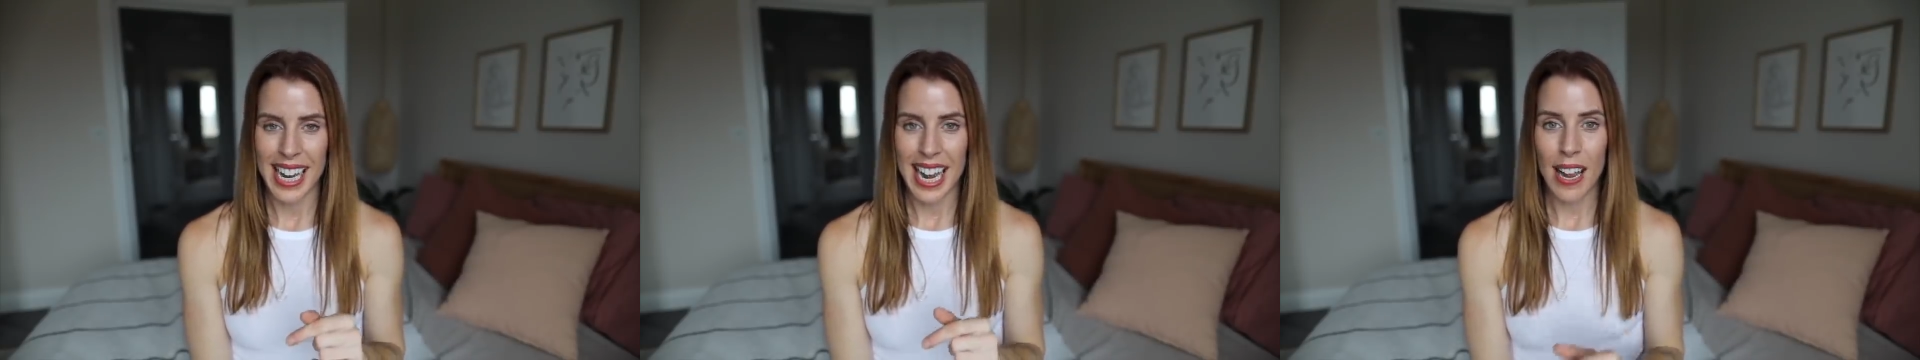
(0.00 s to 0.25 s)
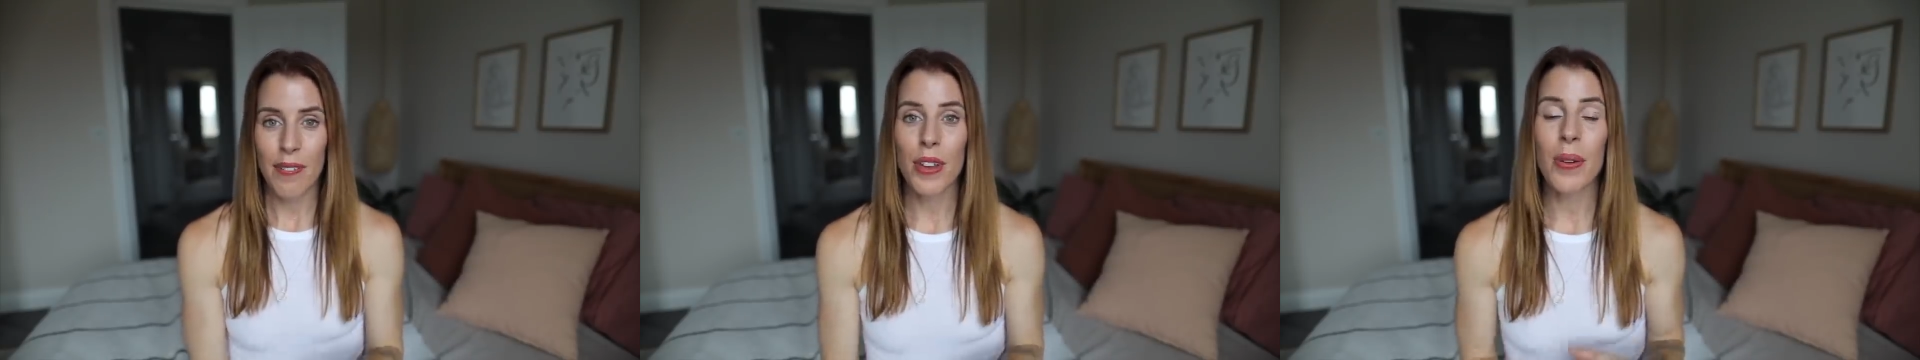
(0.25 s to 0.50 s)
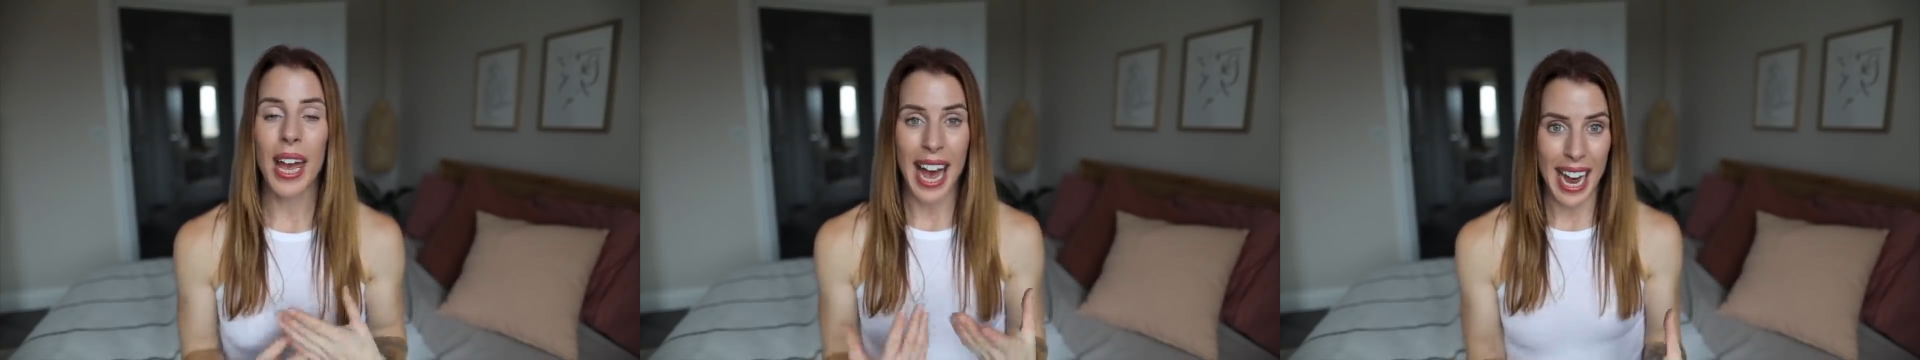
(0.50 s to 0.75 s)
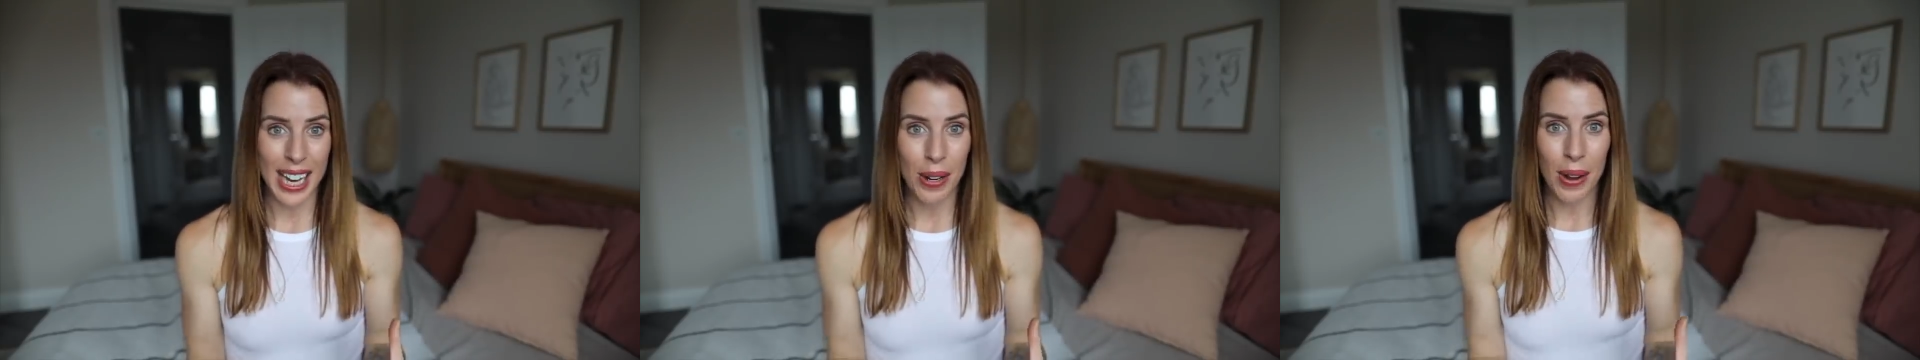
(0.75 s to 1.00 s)
If you
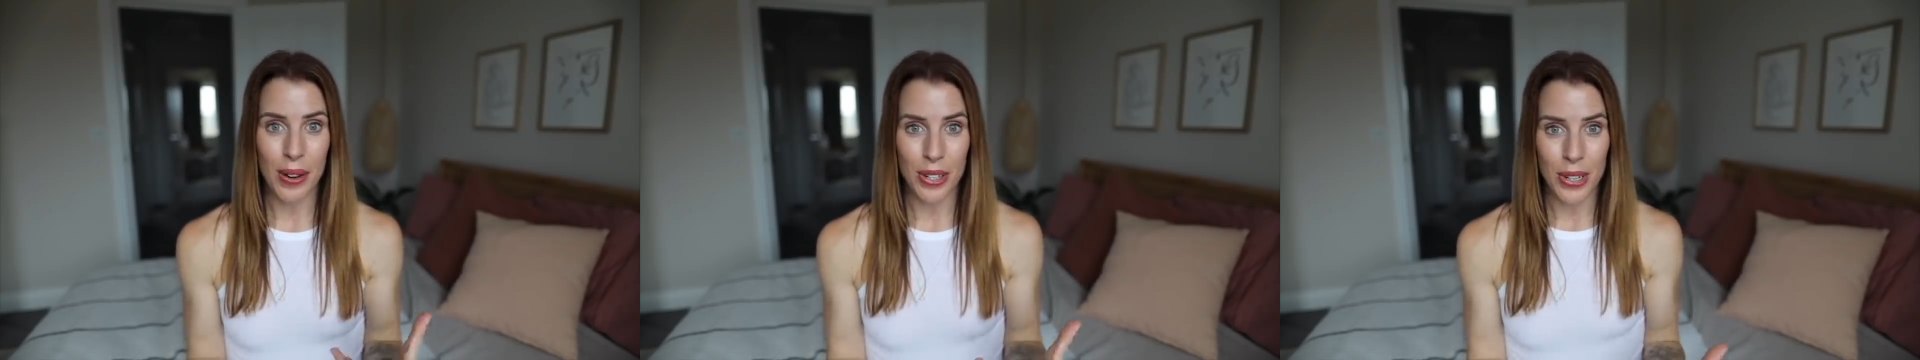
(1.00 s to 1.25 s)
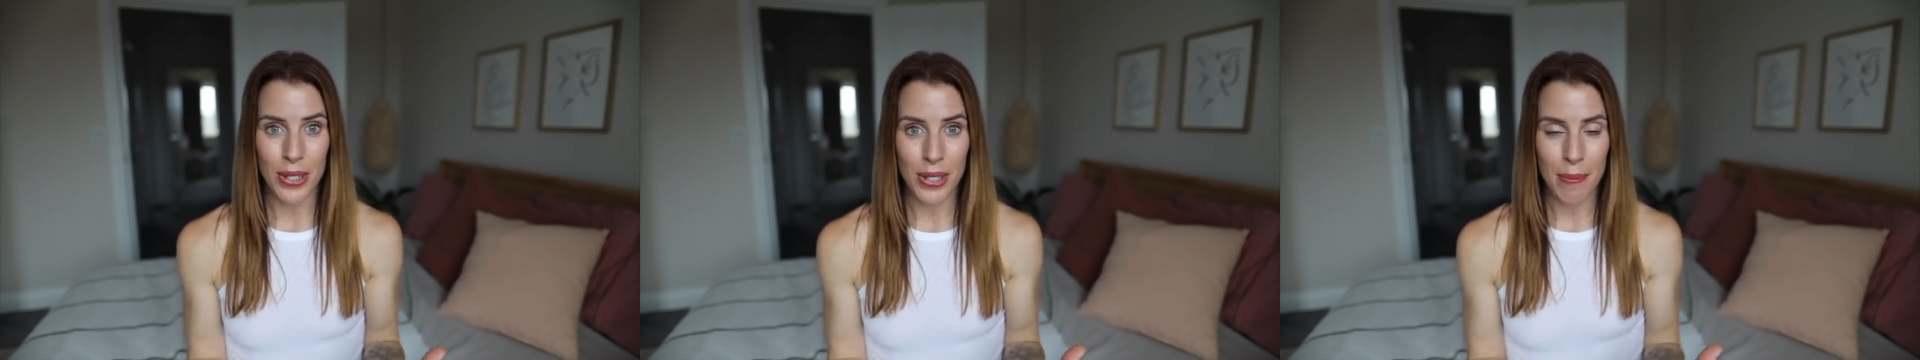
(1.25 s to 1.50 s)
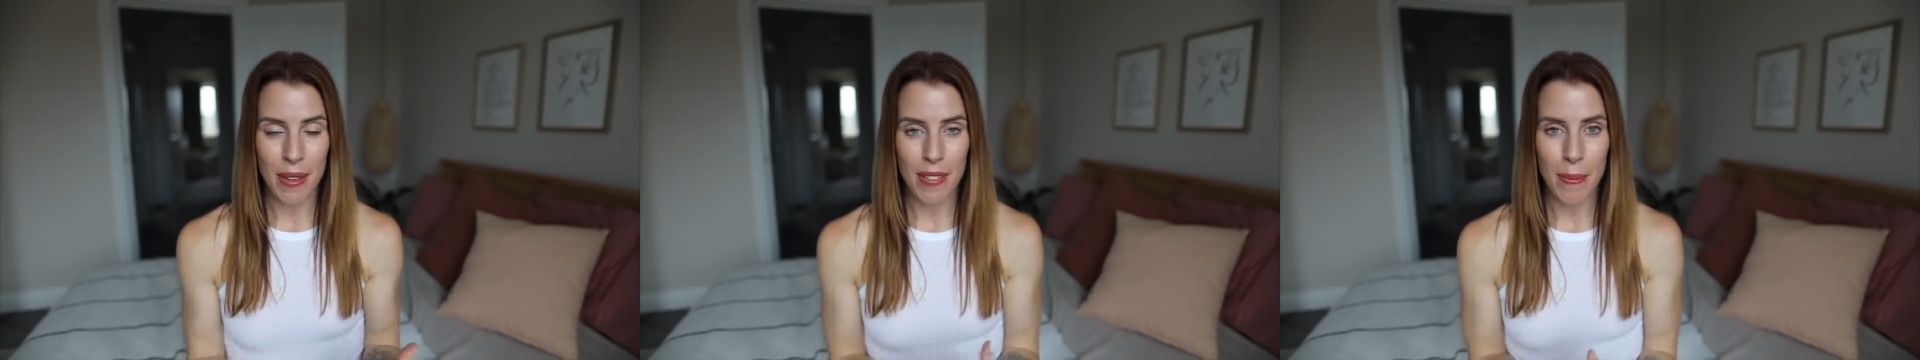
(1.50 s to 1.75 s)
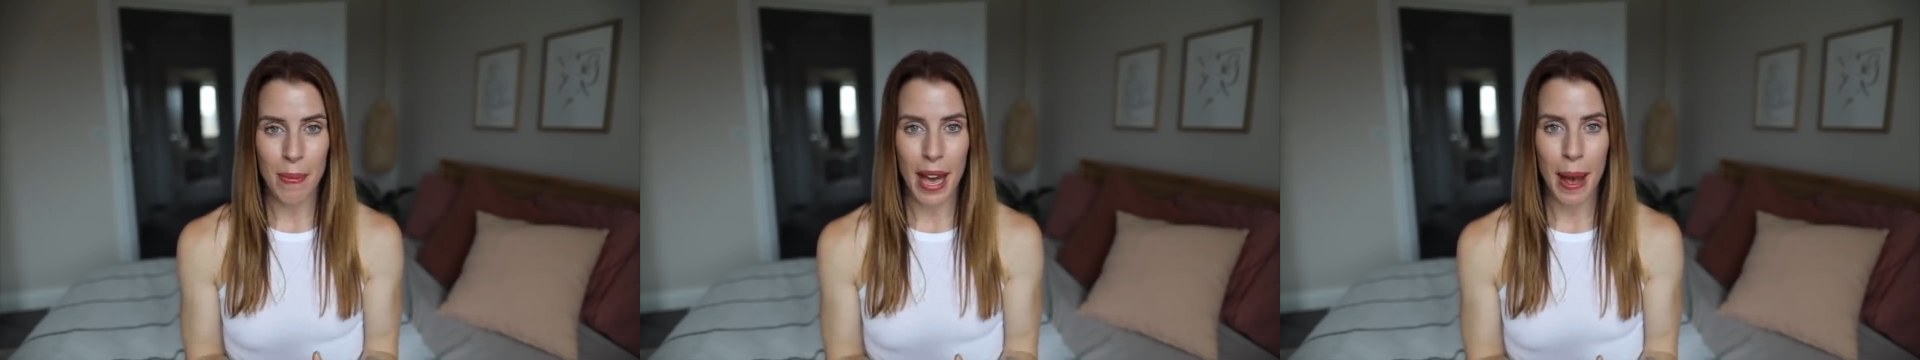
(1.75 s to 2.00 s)
can go out and do something,
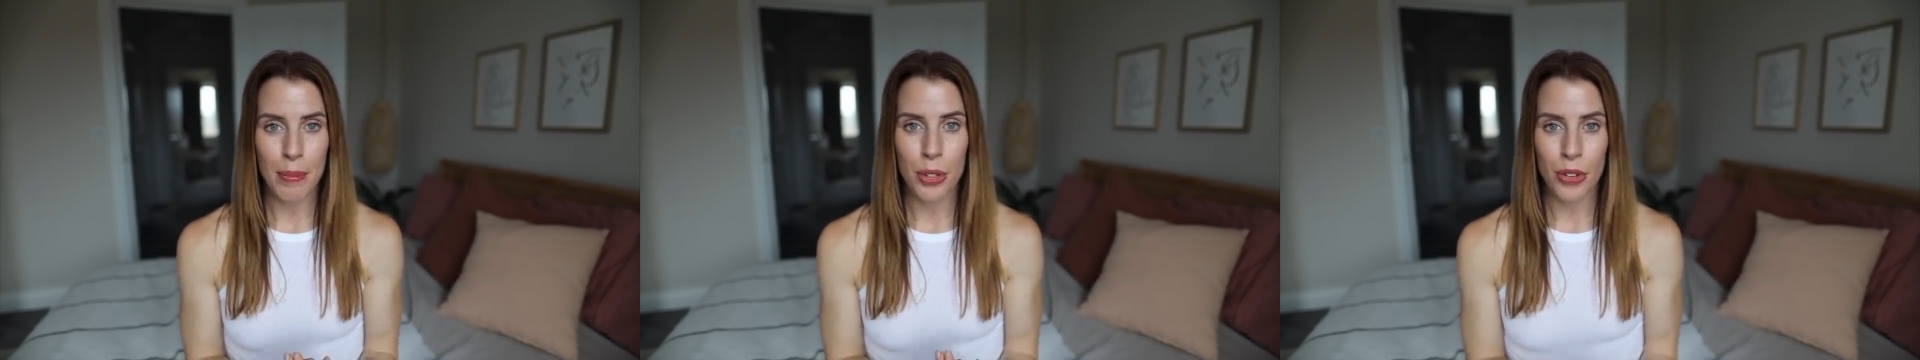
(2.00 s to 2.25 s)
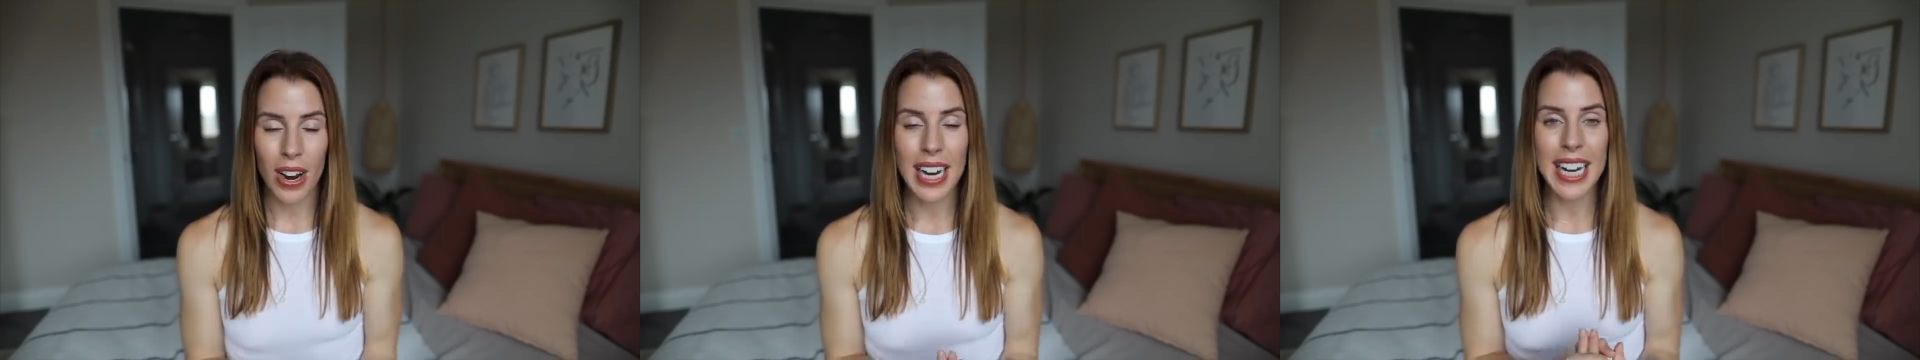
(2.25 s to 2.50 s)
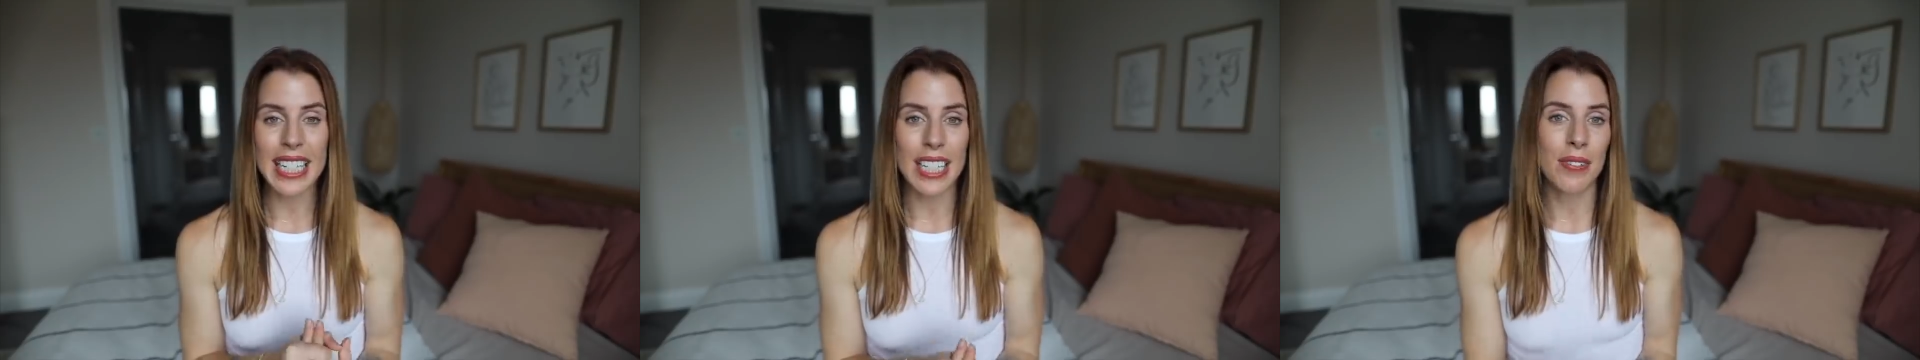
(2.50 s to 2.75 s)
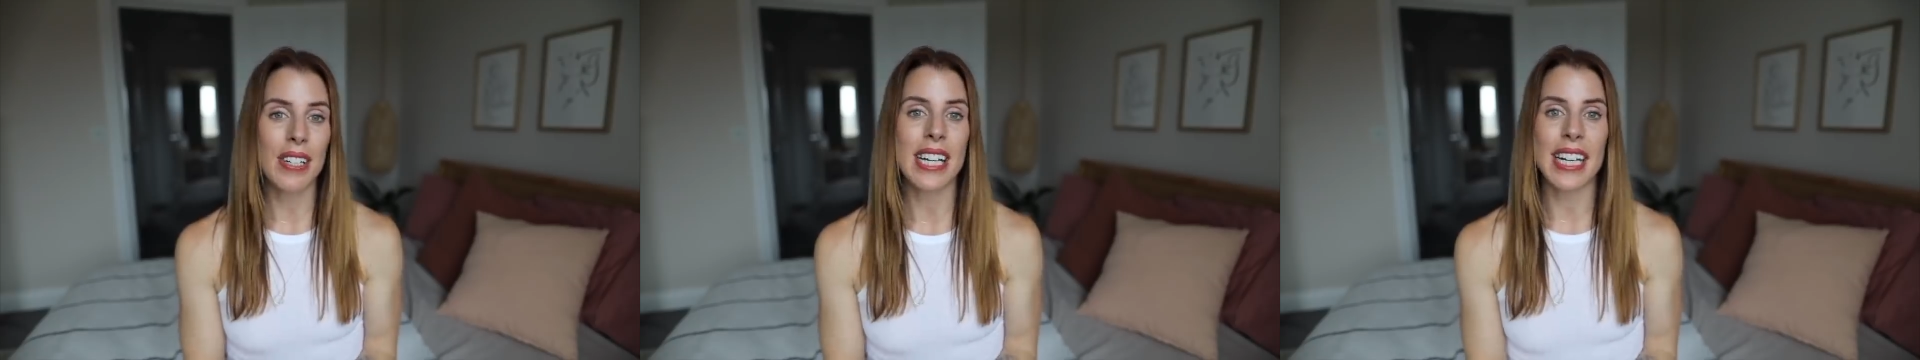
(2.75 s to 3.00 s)
then perhaps try an
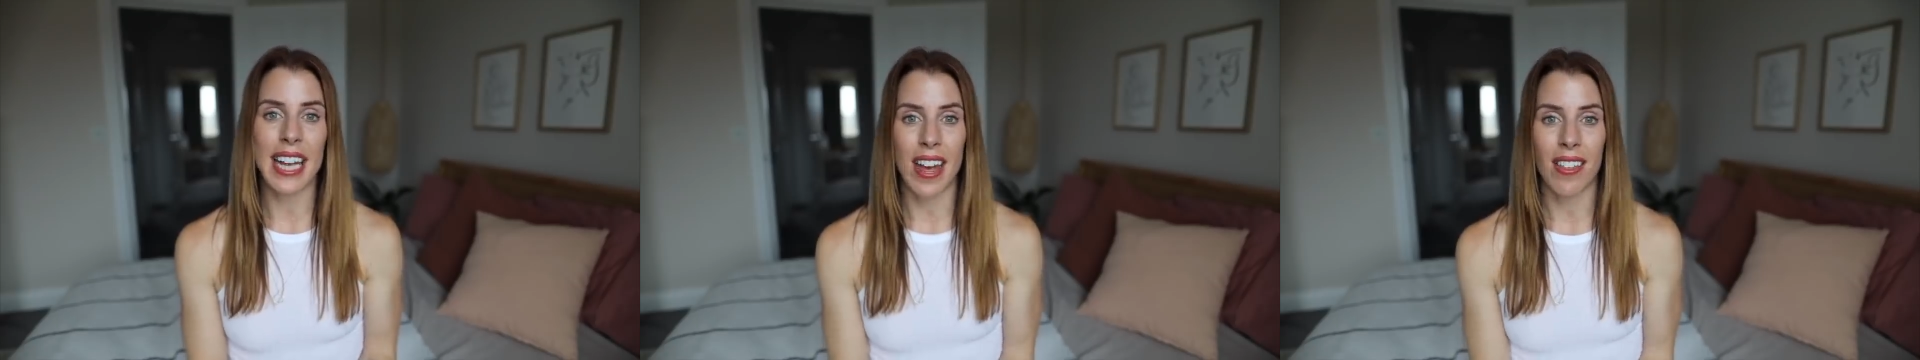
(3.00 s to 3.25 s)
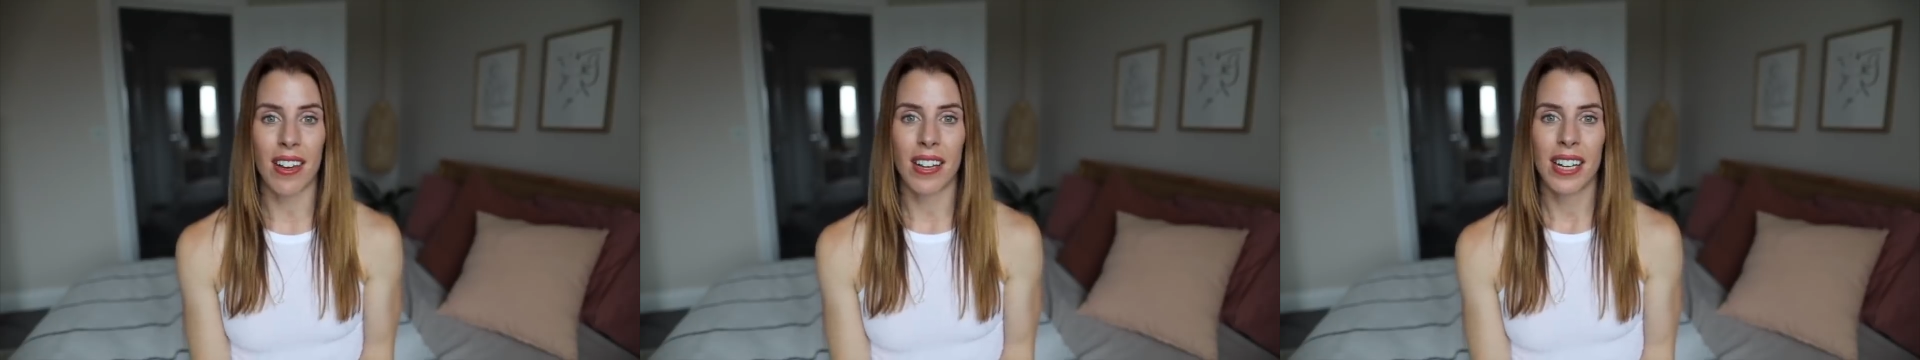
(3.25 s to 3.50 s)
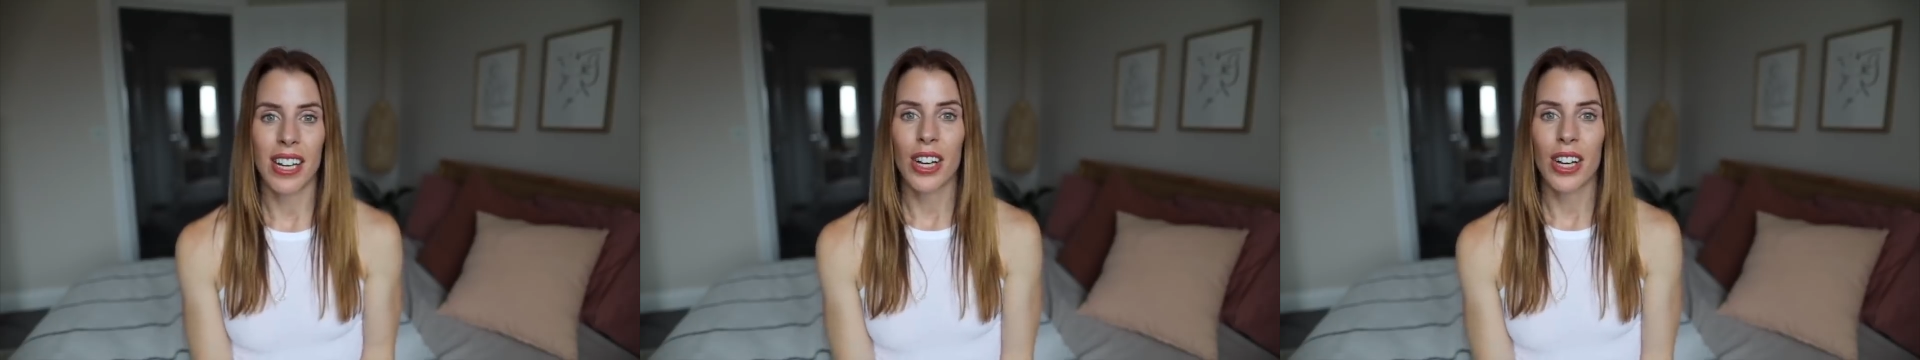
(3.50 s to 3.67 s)
activity together.